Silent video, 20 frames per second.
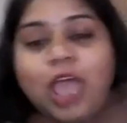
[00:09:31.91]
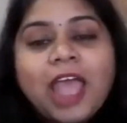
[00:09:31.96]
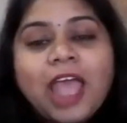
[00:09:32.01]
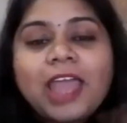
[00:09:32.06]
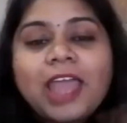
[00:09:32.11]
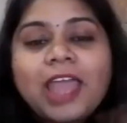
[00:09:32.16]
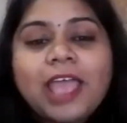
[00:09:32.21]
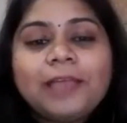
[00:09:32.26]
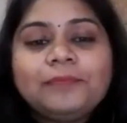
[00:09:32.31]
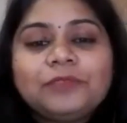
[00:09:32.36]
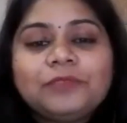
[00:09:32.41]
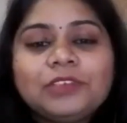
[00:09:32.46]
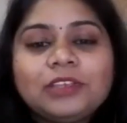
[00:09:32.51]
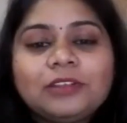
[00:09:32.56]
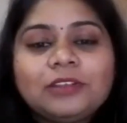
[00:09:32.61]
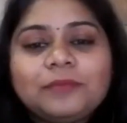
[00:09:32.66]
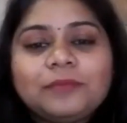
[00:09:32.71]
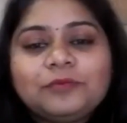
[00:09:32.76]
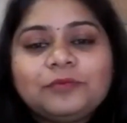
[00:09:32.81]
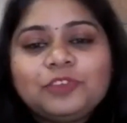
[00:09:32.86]
and I'm
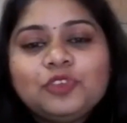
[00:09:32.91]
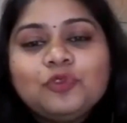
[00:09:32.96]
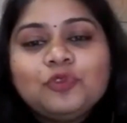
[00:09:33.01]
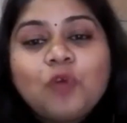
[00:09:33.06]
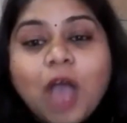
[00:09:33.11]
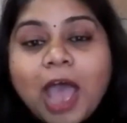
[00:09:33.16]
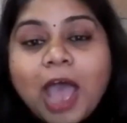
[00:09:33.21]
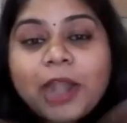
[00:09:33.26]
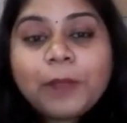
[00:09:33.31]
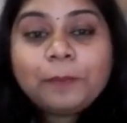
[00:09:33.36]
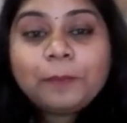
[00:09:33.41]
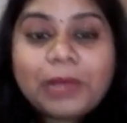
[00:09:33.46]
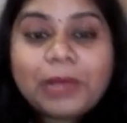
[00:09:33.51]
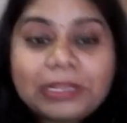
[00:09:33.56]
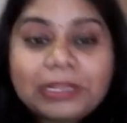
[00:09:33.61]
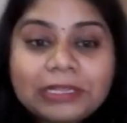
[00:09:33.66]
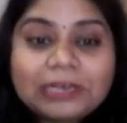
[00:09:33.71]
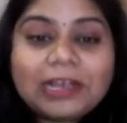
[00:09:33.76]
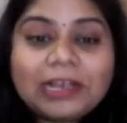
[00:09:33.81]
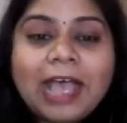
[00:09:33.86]
you are a
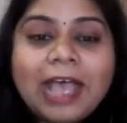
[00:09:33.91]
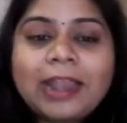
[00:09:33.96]
mother,